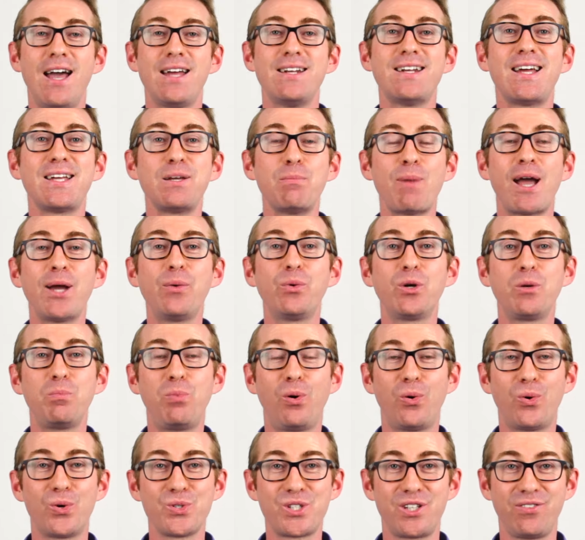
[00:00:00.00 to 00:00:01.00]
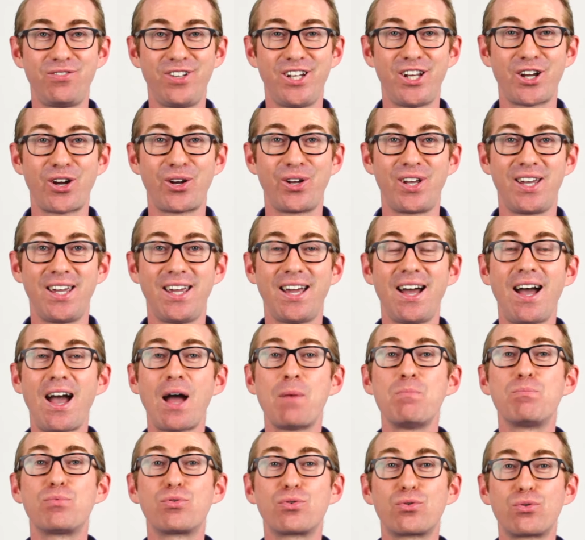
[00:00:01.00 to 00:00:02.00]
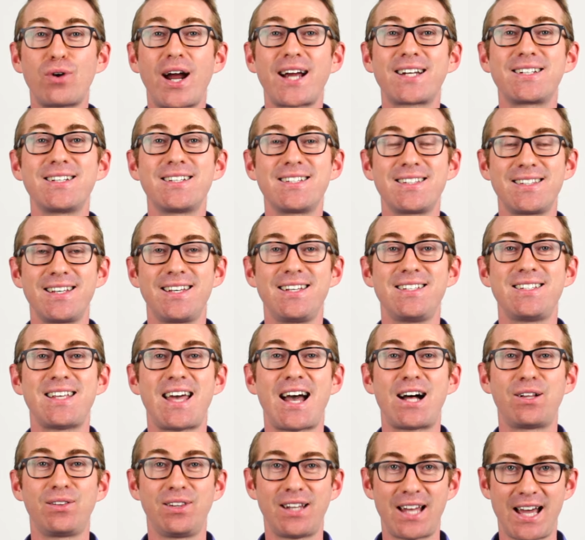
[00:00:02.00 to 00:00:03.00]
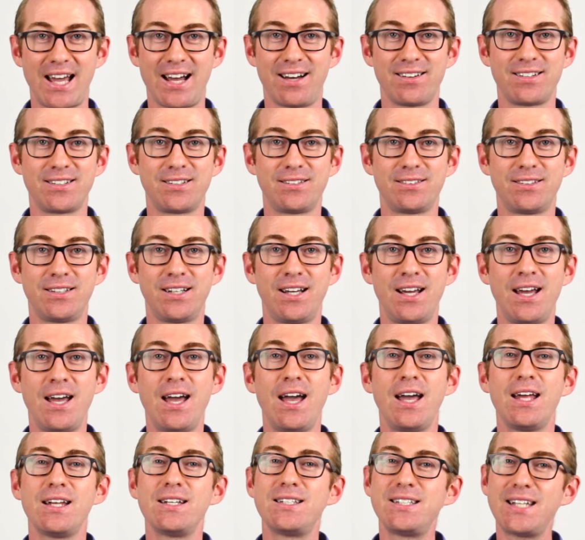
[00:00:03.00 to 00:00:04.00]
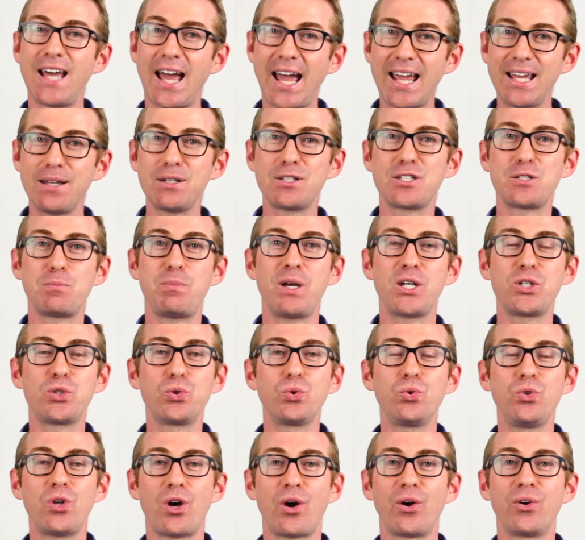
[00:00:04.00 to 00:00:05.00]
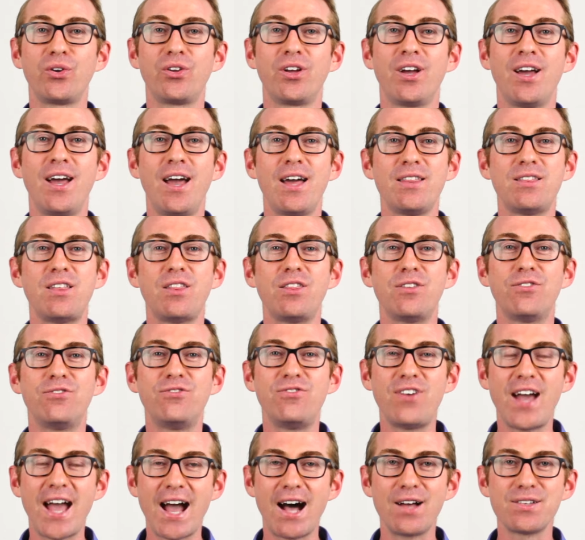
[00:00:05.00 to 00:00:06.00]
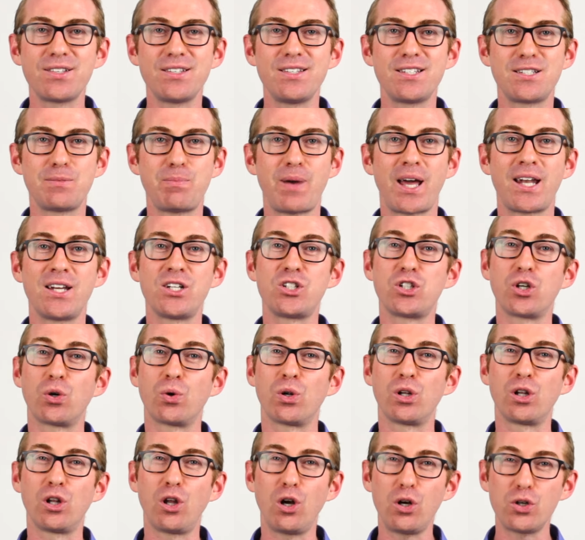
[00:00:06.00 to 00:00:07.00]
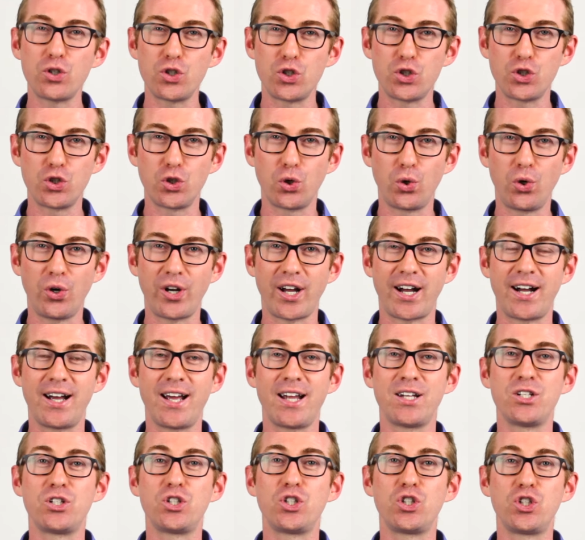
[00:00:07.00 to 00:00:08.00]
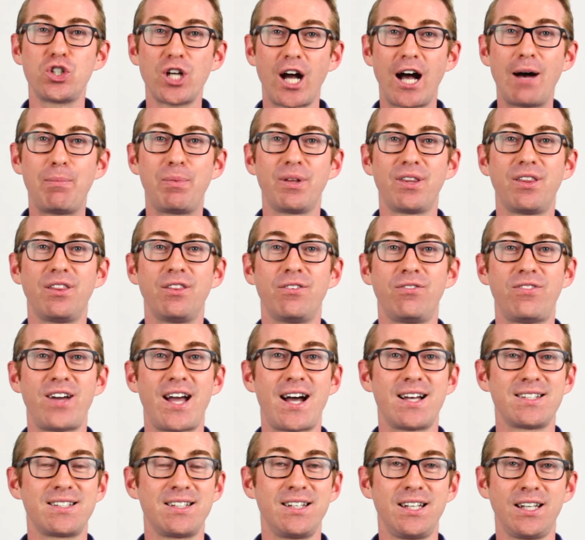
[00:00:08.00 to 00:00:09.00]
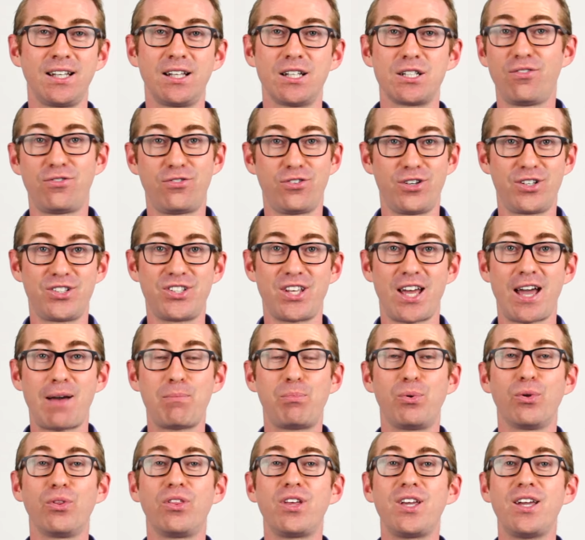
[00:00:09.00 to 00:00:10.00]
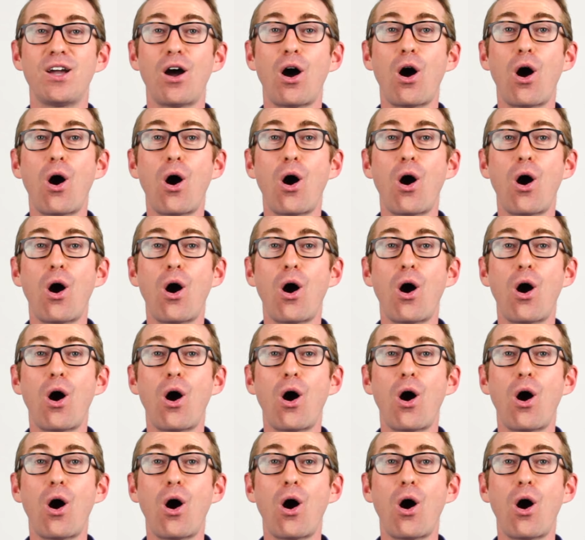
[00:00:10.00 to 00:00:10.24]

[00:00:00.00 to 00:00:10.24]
Now, you may want to pause the video here and practice these out loud. Take special note that the vowels in Spanish are a lot shorter and sharper than the vowels in English. For example, the